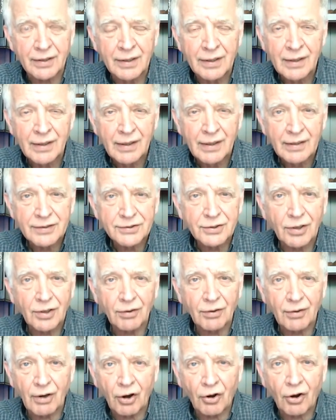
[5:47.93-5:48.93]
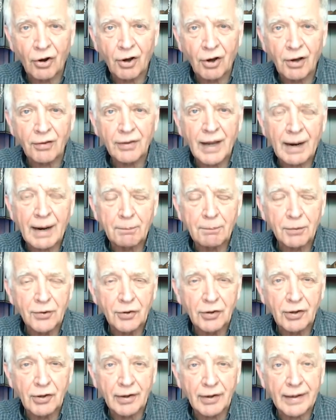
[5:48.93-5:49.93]
So, all the
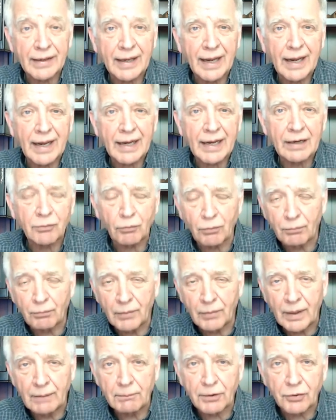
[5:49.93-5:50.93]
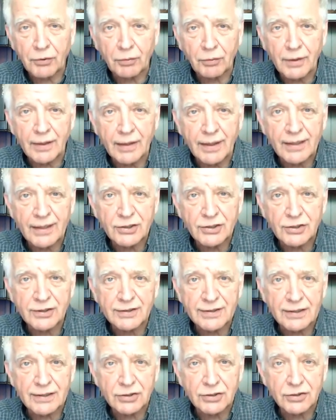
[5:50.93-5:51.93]
opportunity he had in between teaching
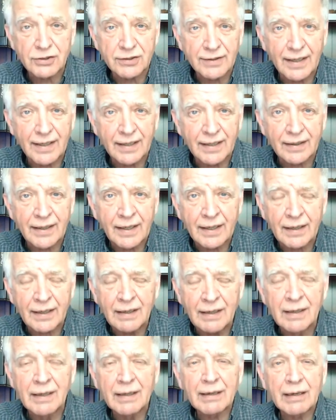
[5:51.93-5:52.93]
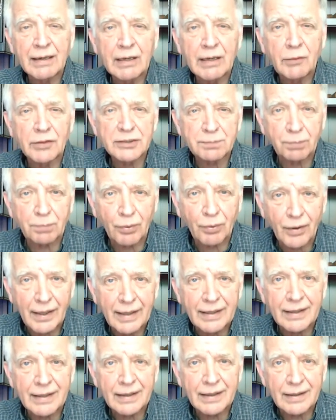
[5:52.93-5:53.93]
sessions that day, he was
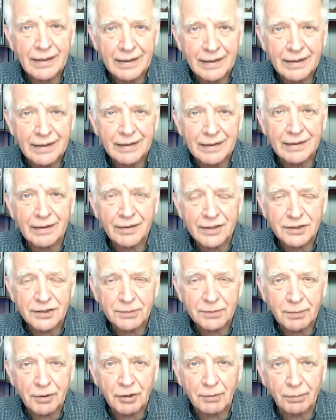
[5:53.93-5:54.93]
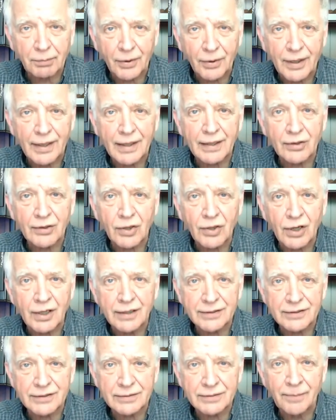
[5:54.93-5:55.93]
praying in the Spirit, praying in
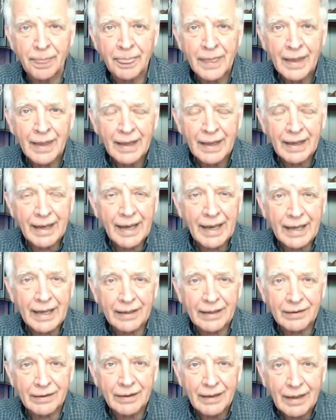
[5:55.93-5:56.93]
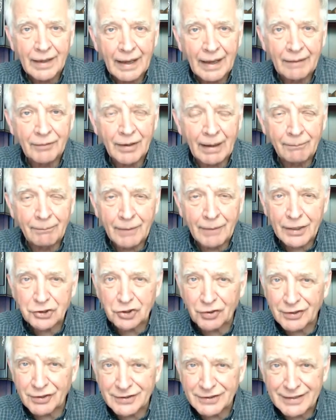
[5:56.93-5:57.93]
tongues. And you know, I'm not sure
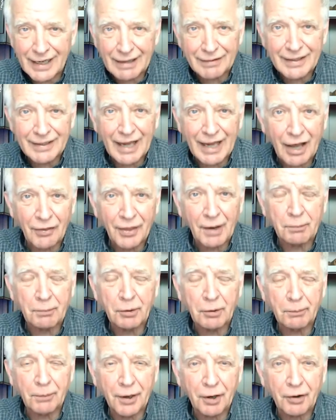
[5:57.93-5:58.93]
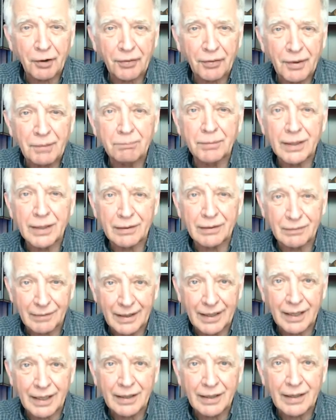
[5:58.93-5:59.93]
exactly how that prepared them, but
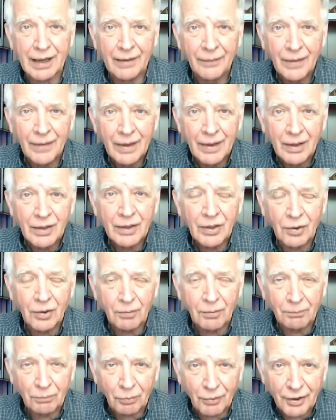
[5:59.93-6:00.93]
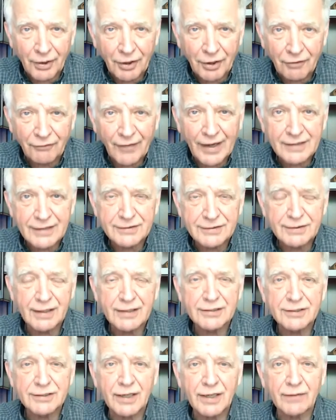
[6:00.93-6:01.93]
again, you know, prayer, fasting, and
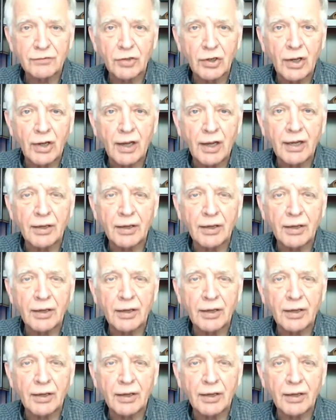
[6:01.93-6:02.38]
self denial.